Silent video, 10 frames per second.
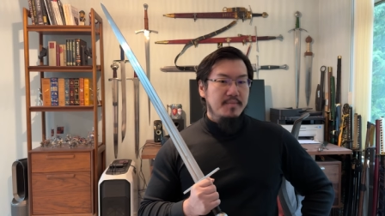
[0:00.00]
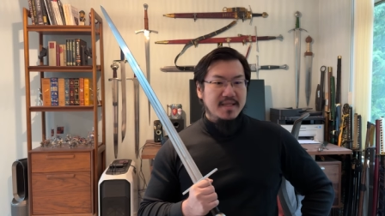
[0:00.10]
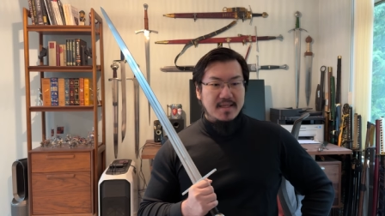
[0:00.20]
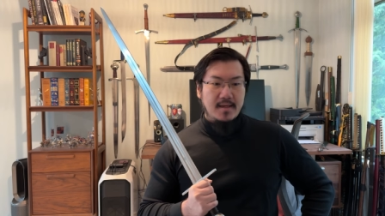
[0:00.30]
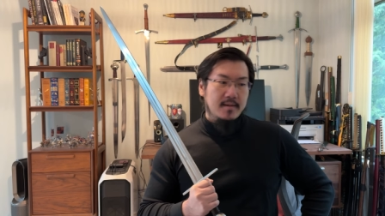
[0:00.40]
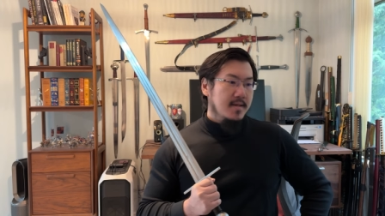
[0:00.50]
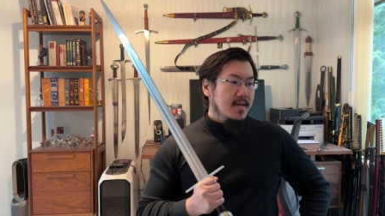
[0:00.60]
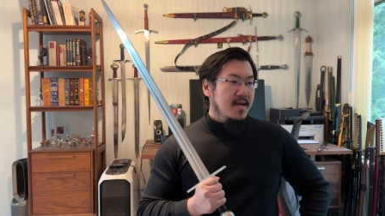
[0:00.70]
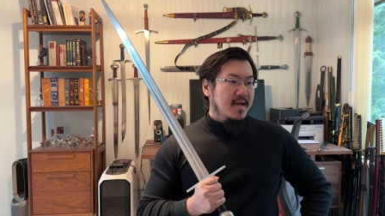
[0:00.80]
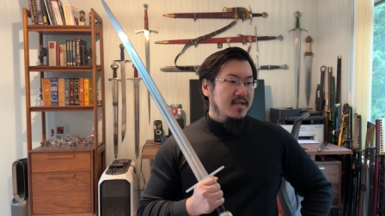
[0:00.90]
missing
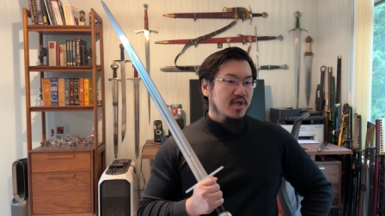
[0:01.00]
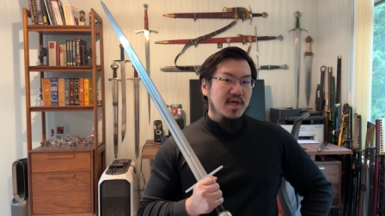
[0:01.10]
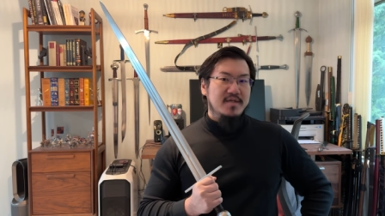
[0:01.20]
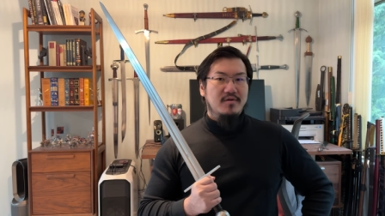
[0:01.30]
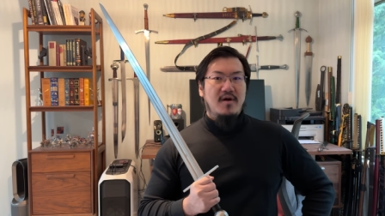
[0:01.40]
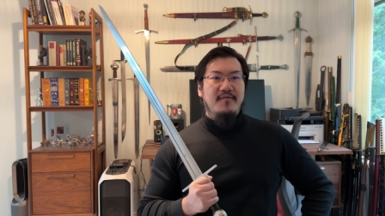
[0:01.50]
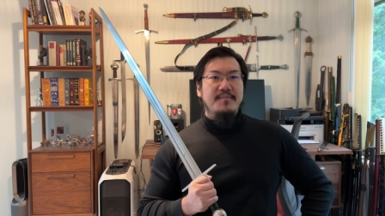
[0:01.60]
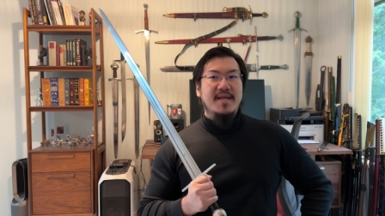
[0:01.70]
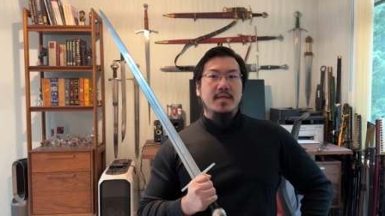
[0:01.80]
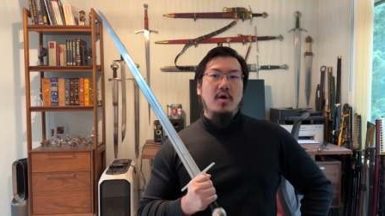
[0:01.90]
in the desert of
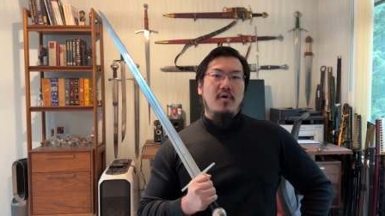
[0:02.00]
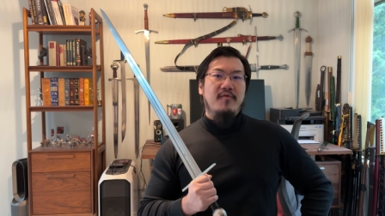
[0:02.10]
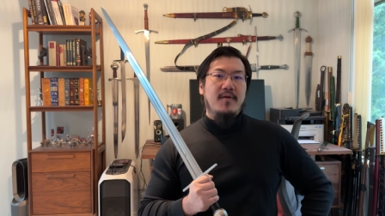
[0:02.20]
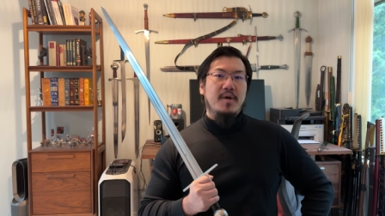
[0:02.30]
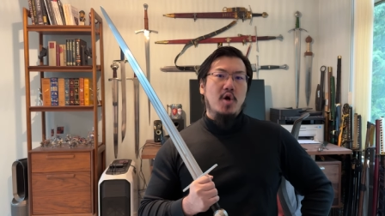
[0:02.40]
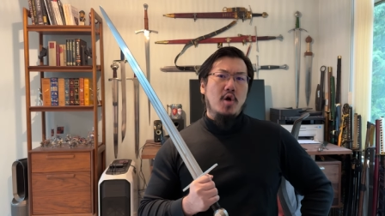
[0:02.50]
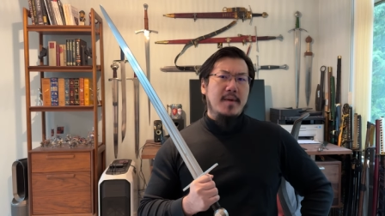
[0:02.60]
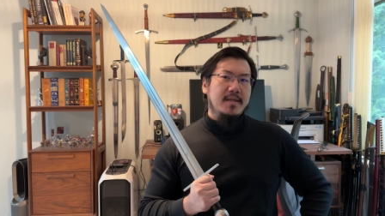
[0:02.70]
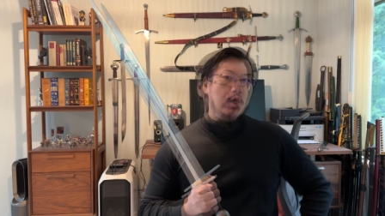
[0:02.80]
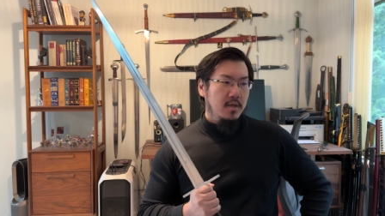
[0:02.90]
Mexico from a
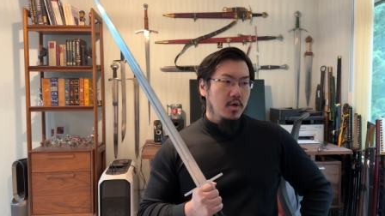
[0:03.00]
hermit